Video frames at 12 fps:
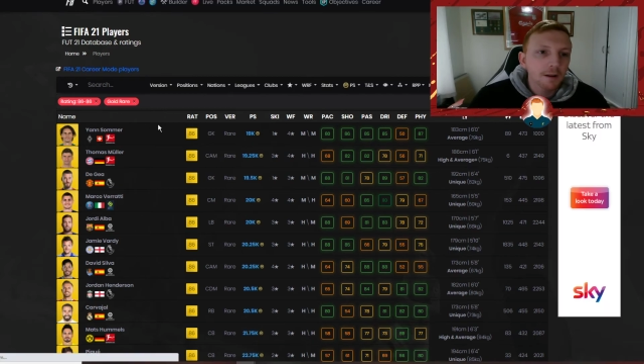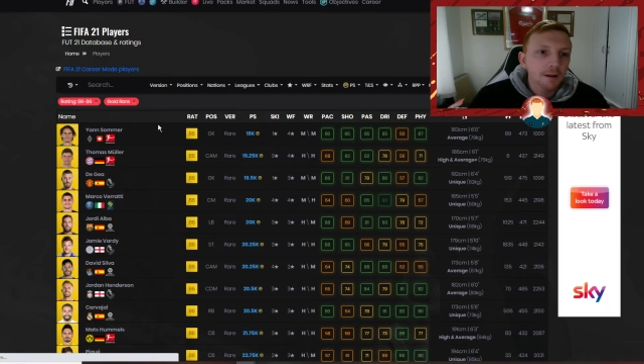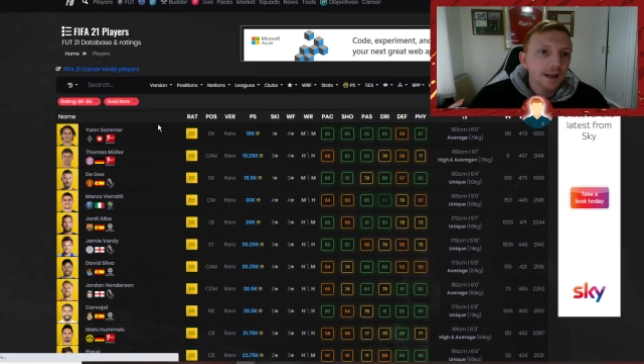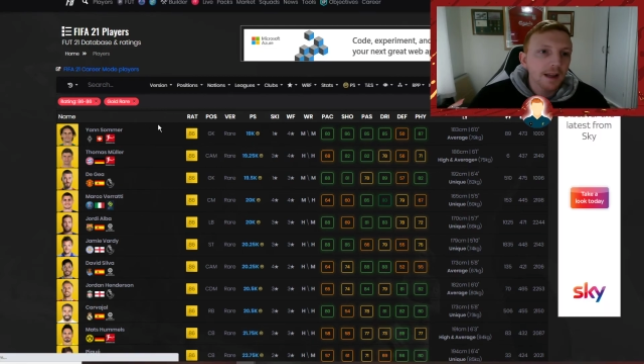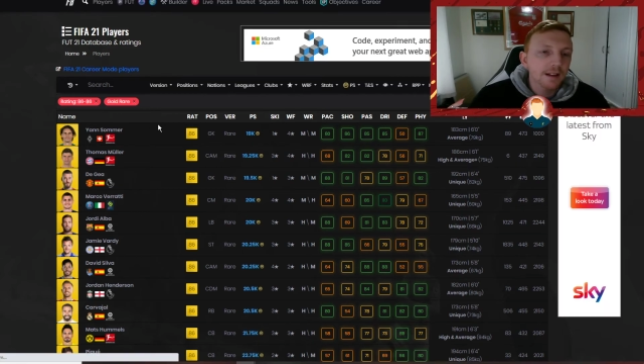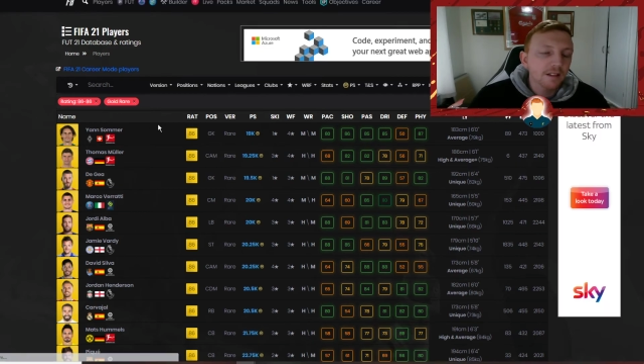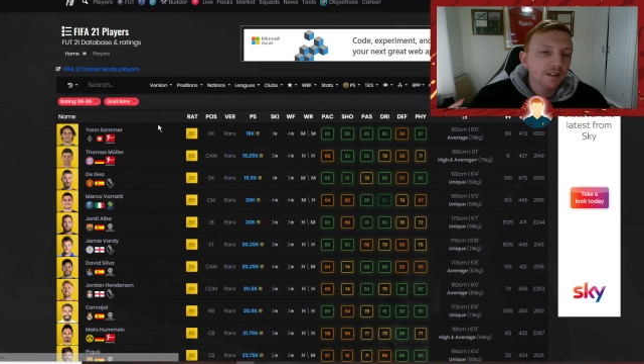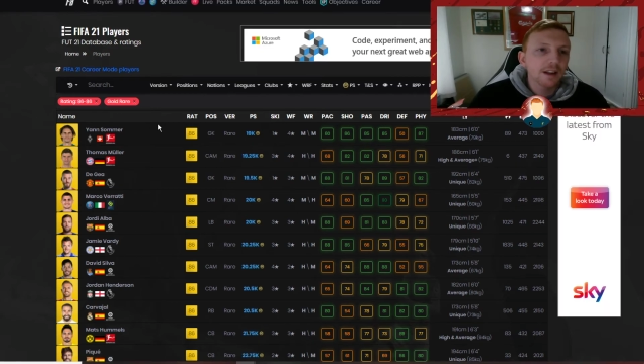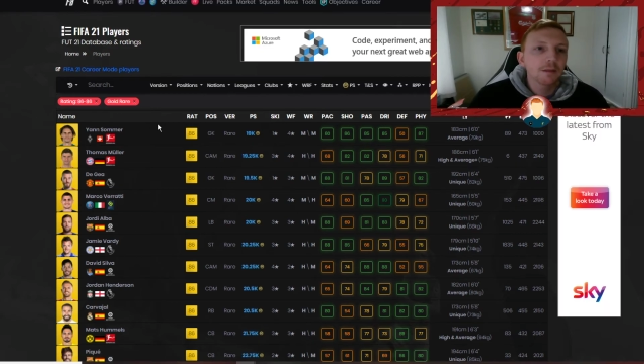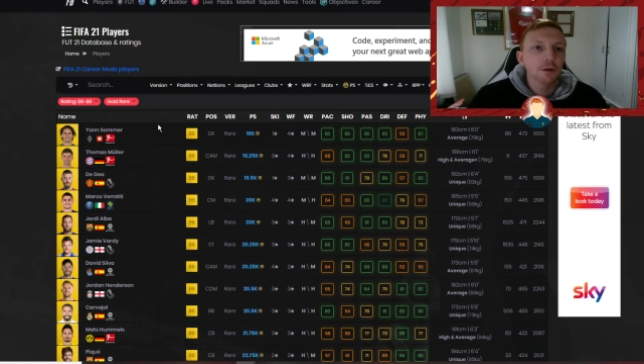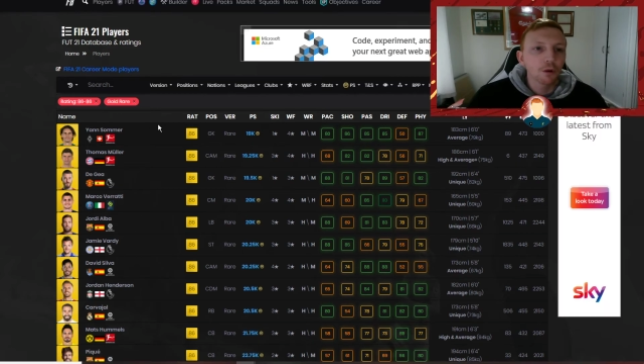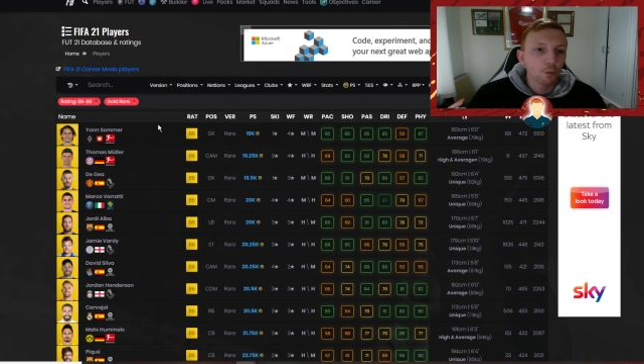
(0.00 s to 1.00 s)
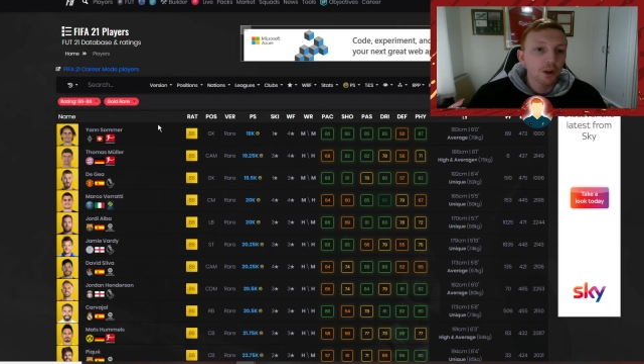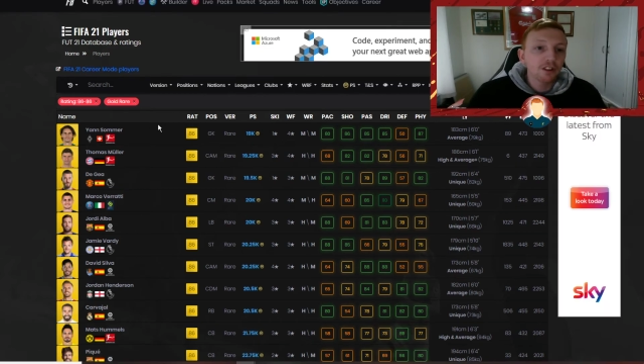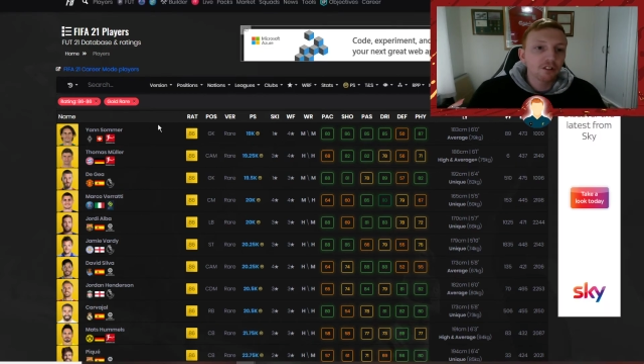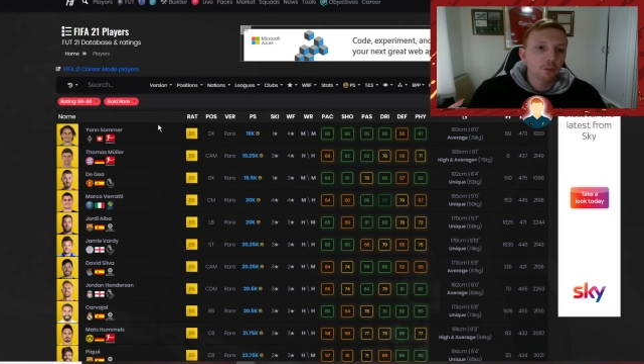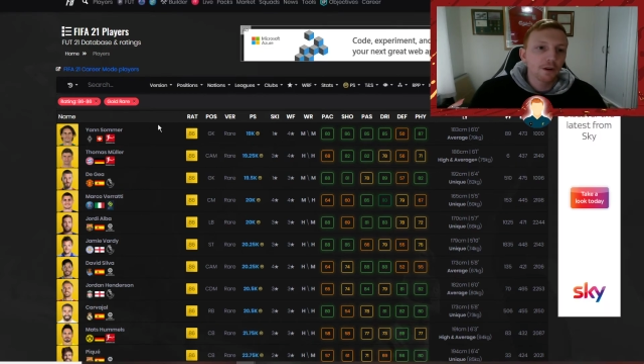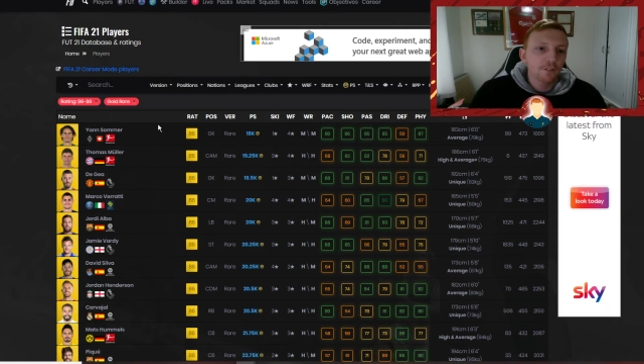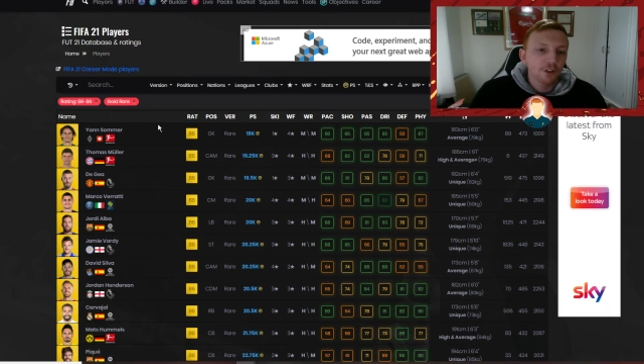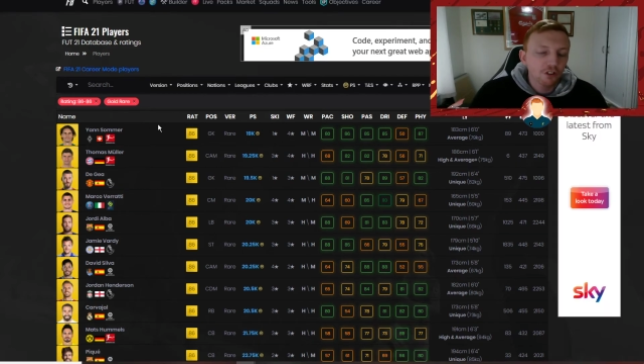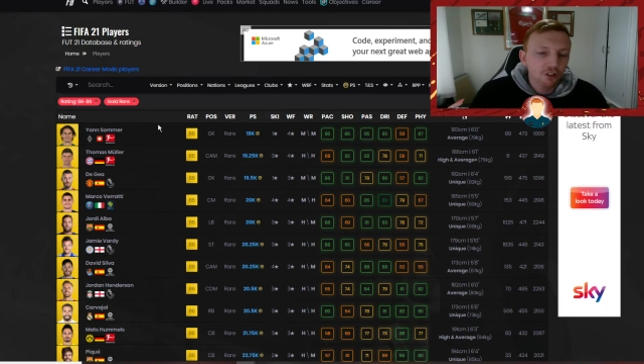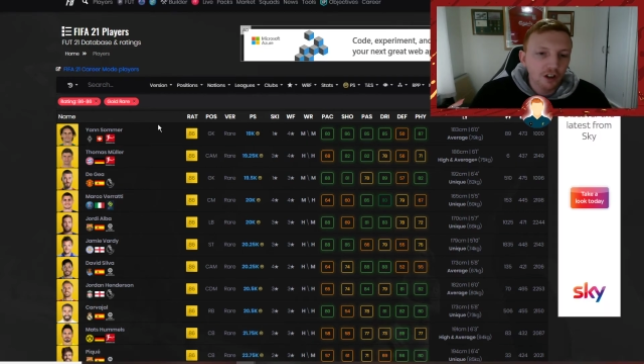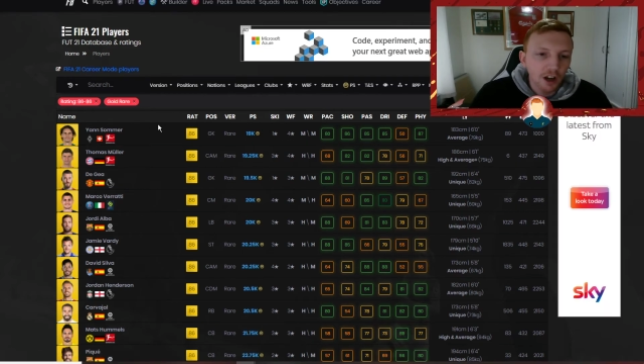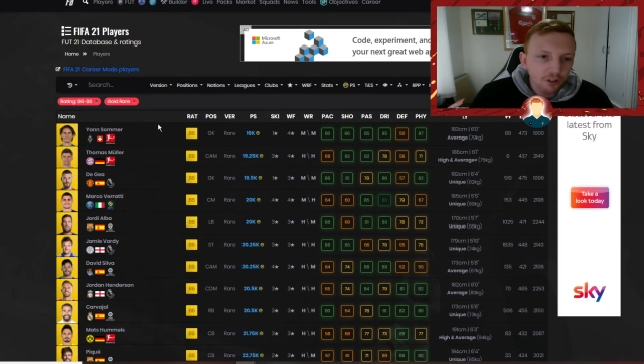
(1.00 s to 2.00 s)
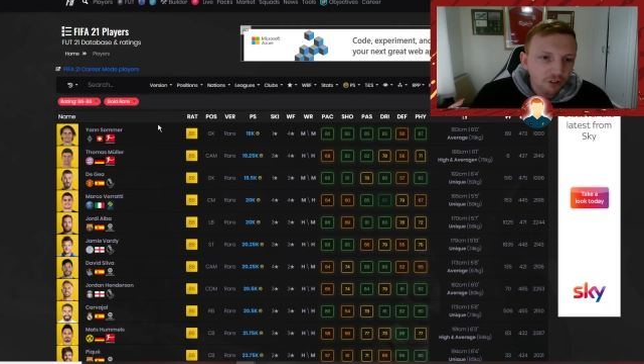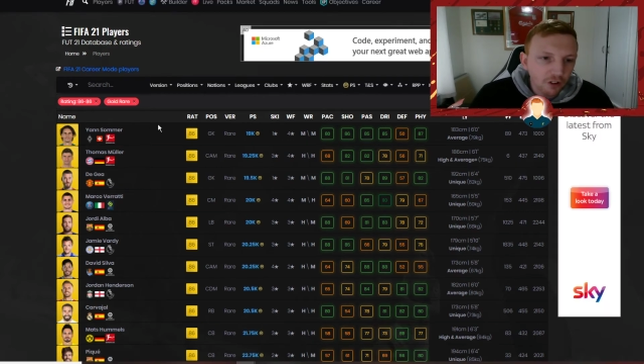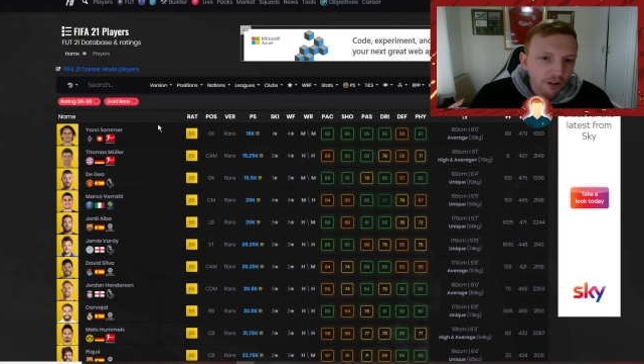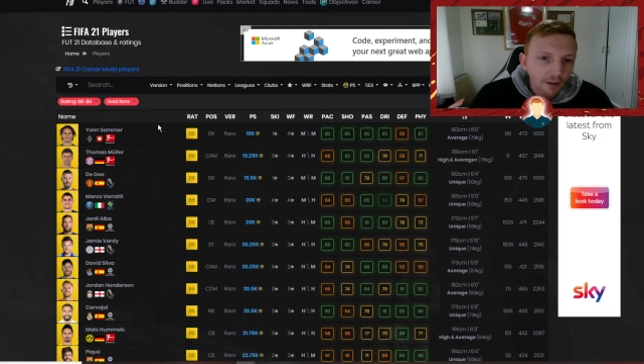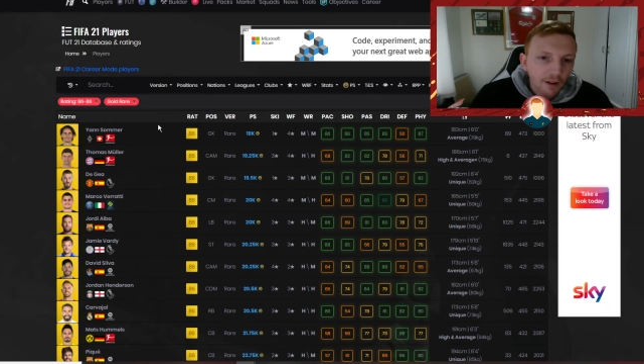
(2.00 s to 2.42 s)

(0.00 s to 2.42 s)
be the team of the weeks that we've discussed,